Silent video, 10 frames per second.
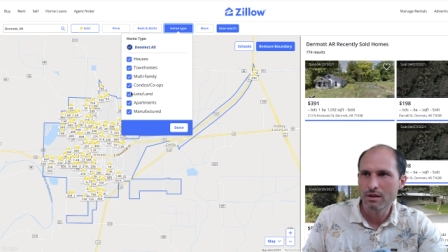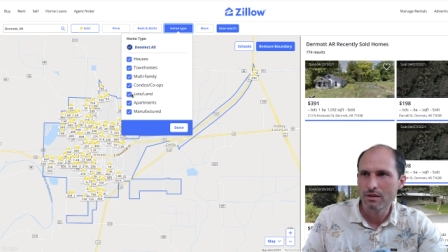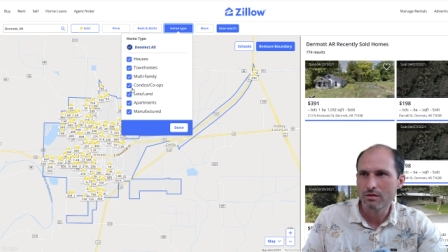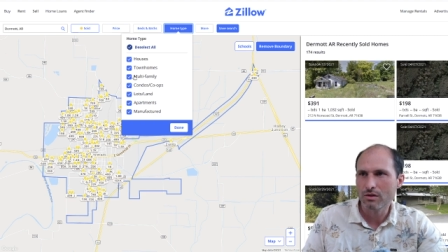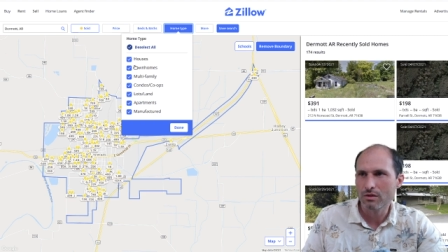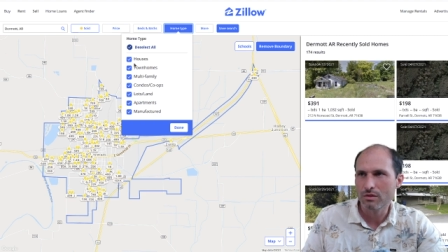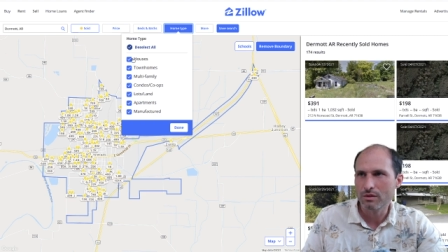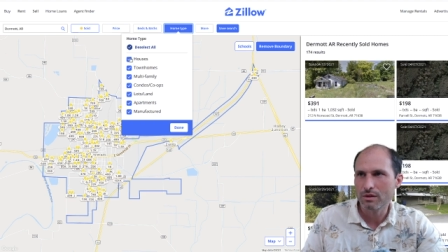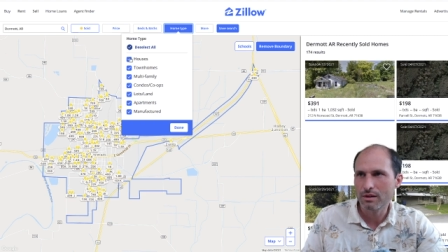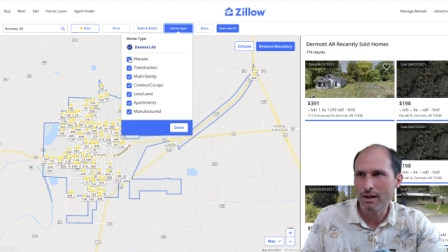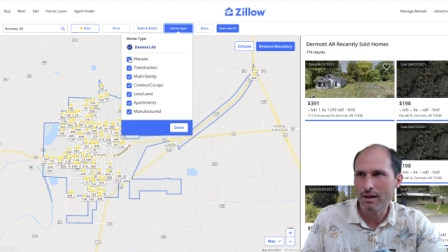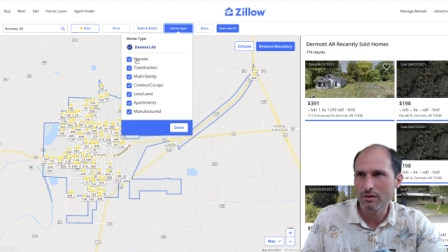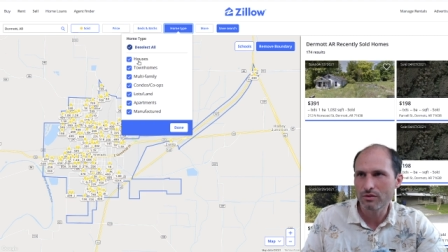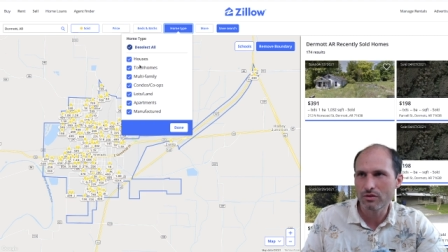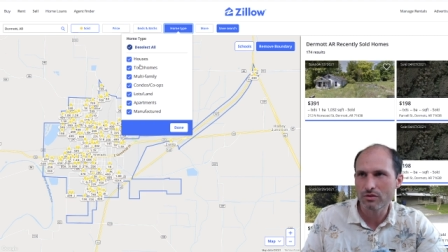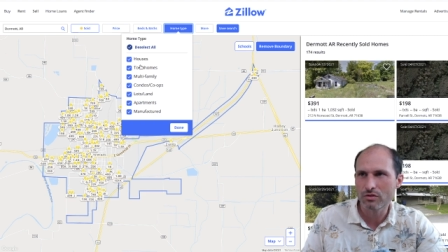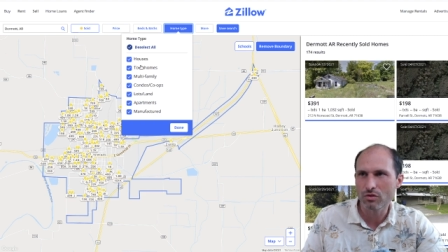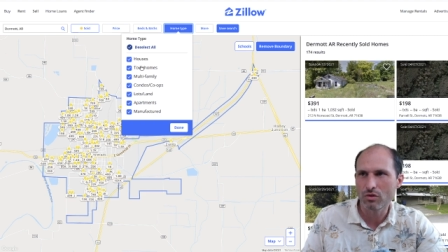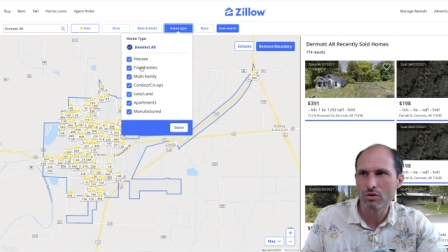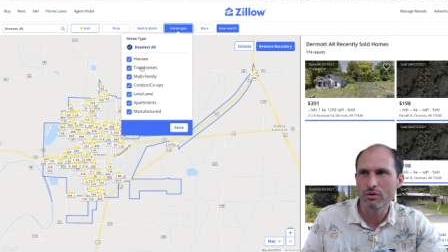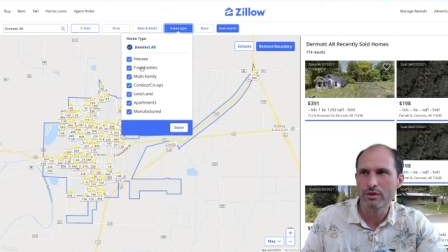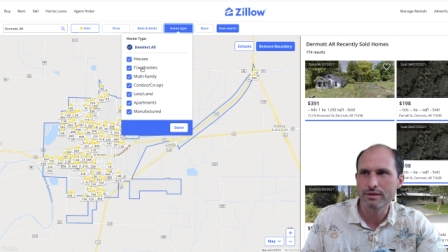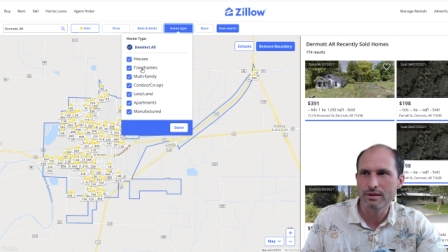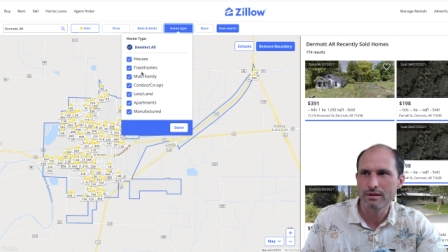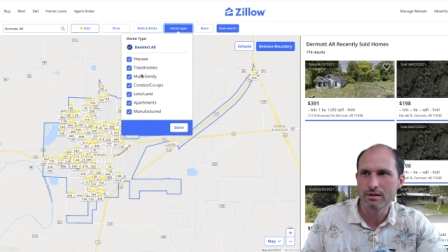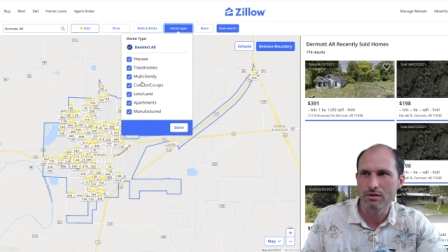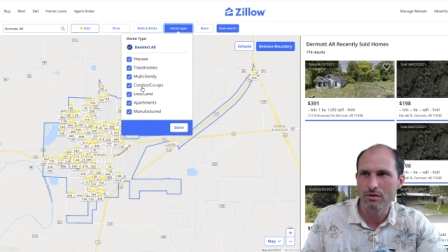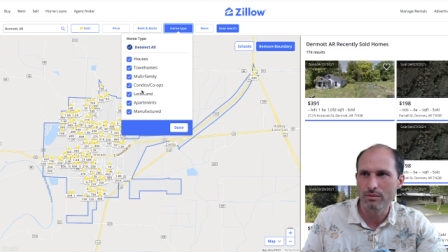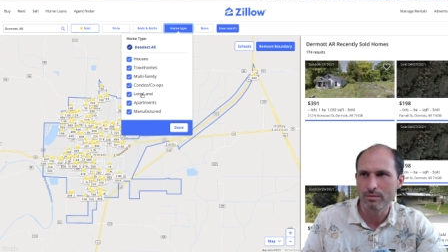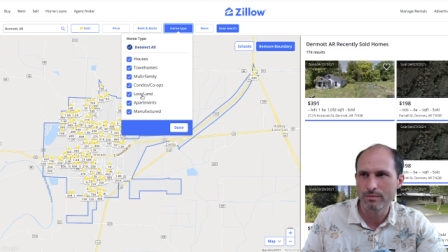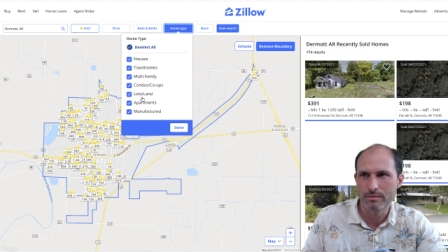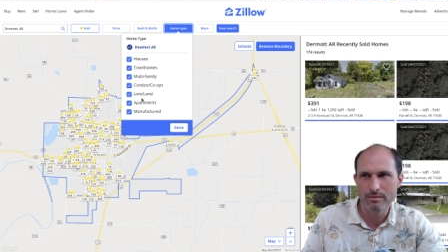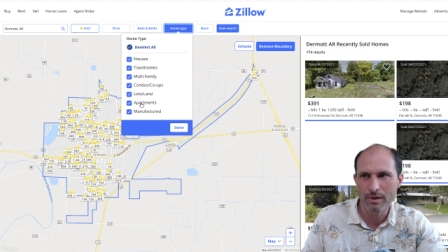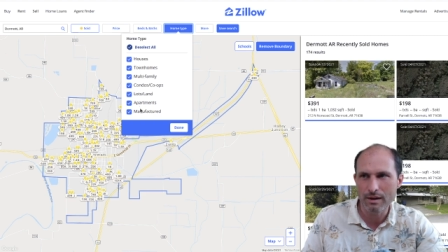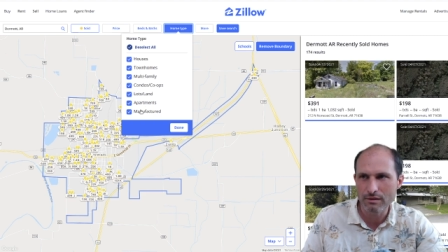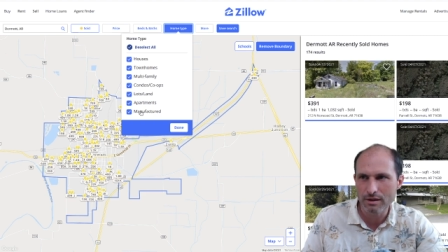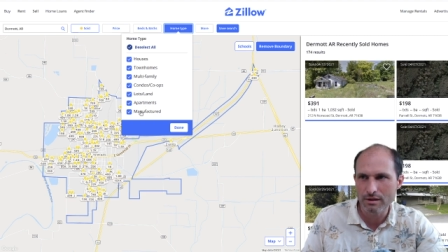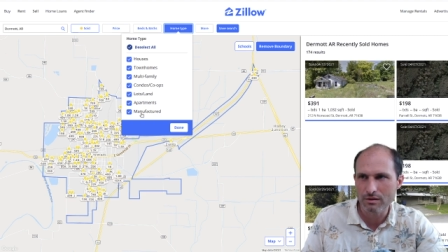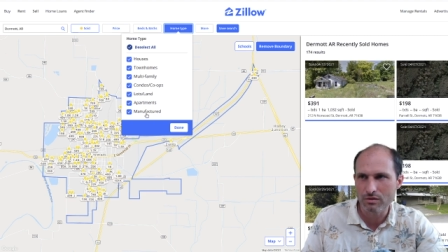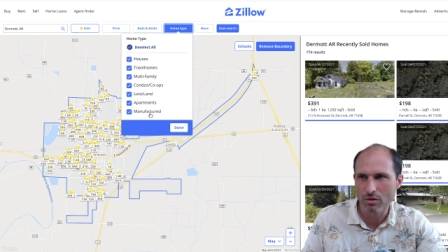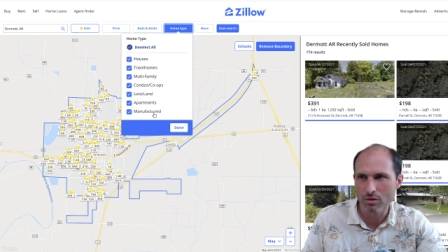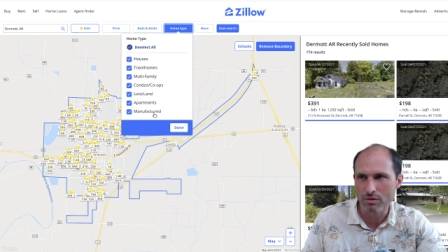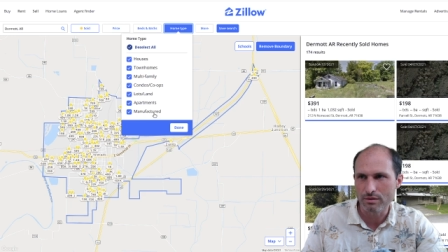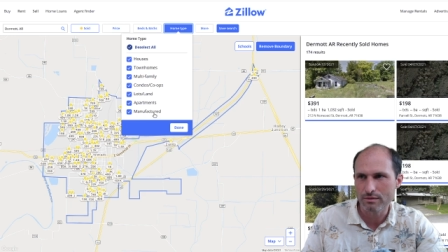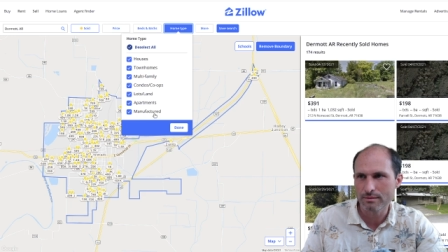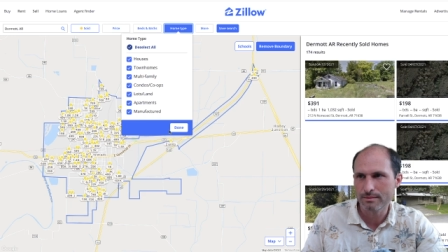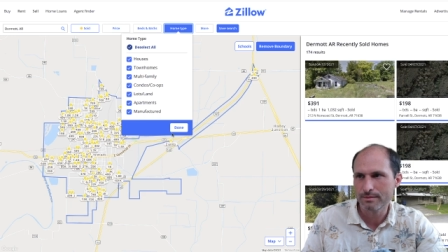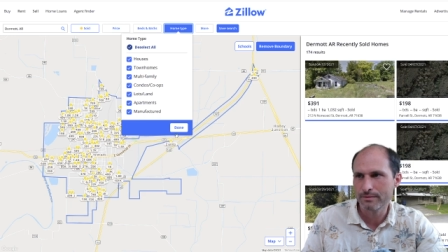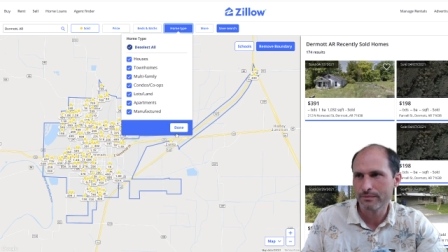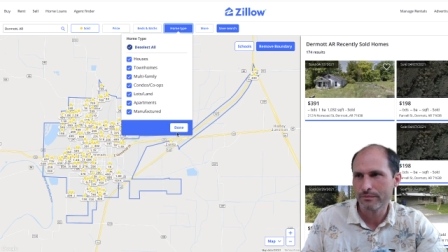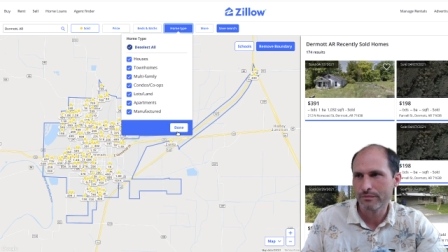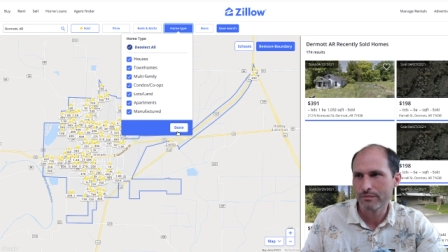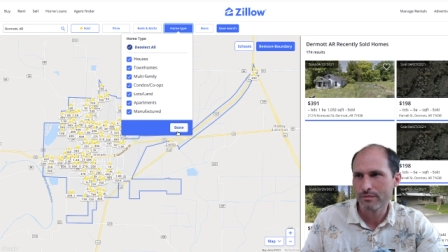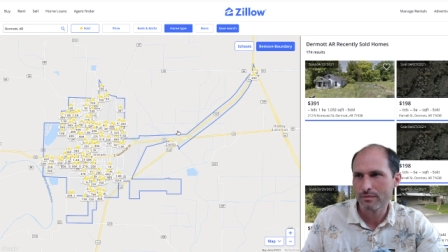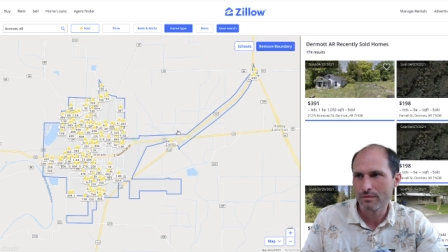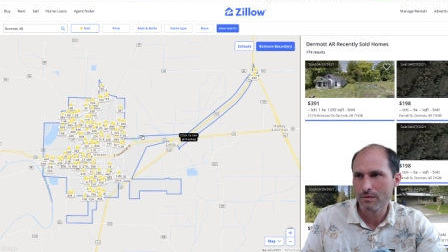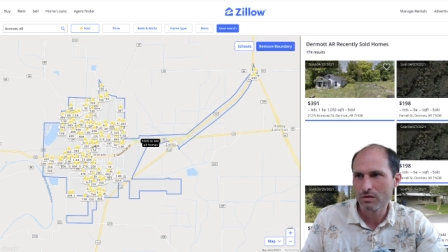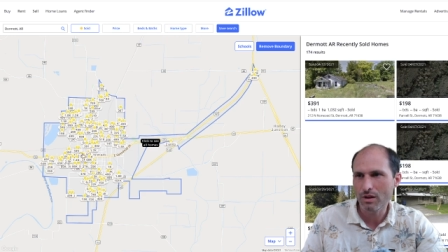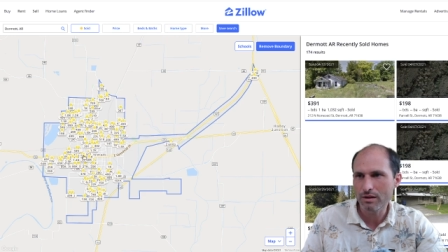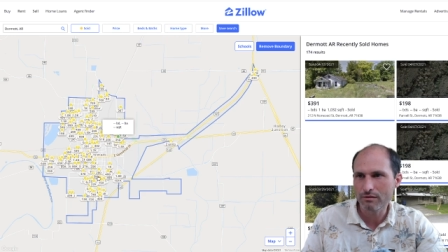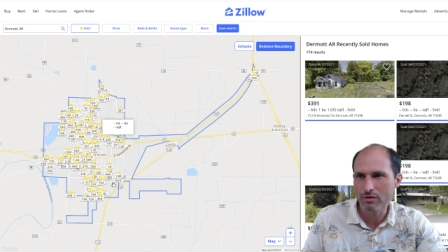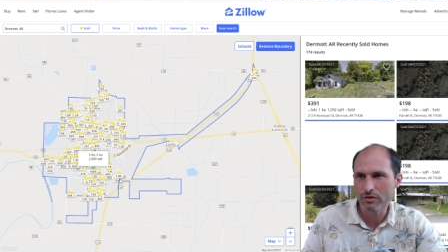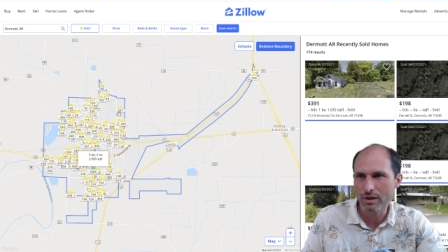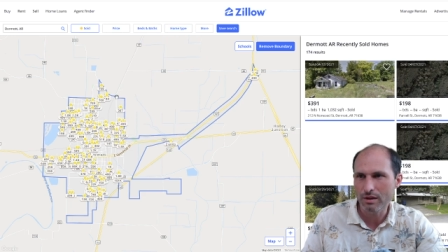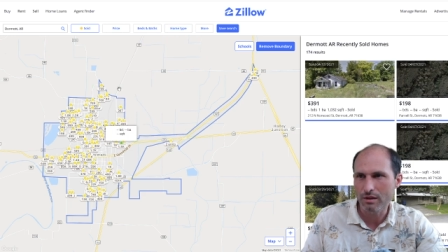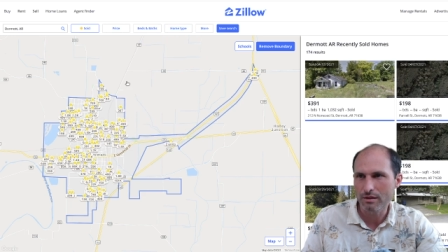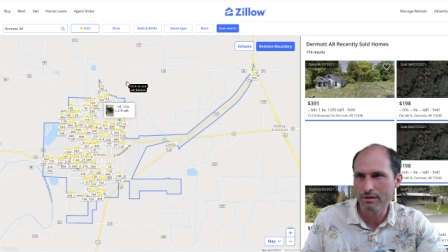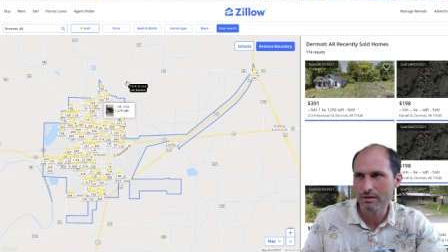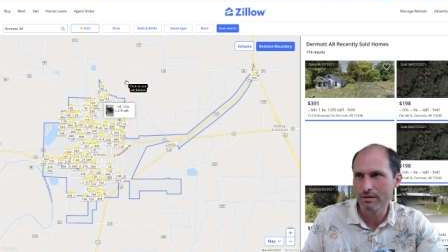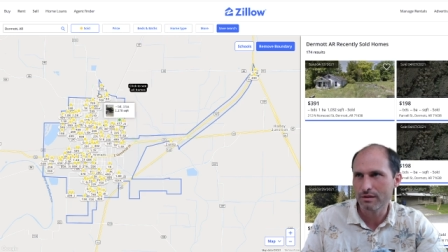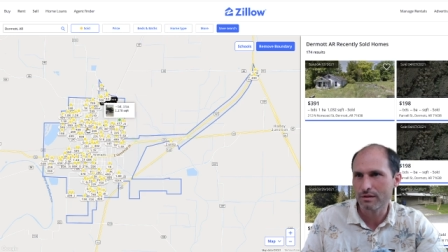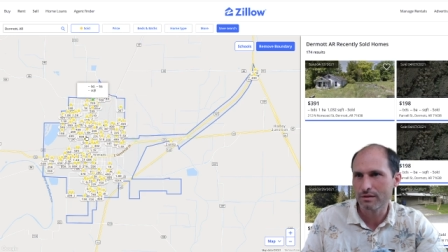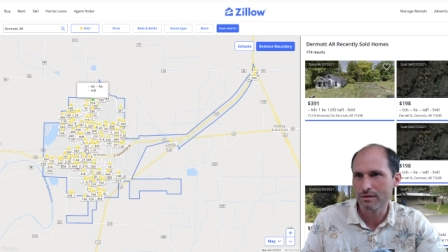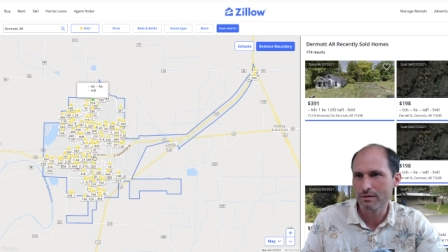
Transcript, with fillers: So the houses are sold. The you know everything's sold. It's nothing for sale. This is